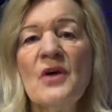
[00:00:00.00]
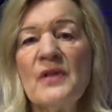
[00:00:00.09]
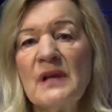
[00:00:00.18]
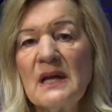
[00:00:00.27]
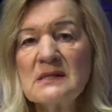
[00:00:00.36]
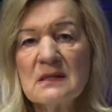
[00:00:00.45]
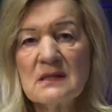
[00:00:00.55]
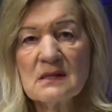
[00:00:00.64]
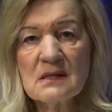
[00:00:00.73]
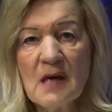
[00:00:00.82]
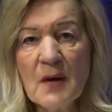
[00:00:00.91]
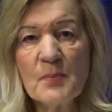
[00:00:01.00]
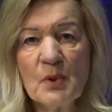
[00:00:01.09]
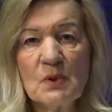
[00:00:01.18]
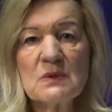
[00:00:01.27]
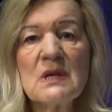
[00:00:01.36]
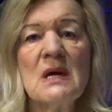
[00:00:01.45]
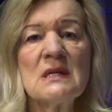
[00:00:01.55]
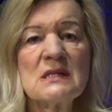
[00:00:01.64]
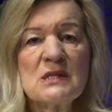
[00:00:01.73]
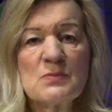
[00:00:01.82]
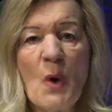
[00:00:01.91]
That as the disciples
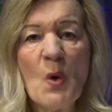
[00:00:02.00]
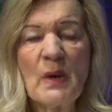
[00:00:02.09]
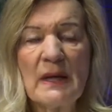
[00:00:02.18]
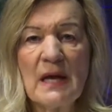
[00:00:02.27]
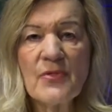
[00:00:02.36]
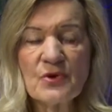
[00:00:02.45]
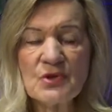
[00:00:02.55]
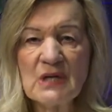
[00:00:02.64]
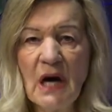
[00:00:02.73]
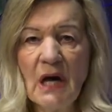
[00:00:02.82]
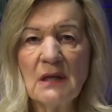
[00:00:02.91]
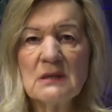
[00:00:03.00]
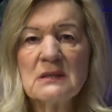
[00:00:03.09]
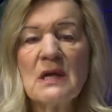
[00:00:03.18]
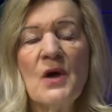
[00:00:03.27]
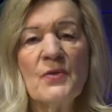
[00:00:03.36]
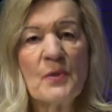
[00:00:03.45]
spoke in other tongues,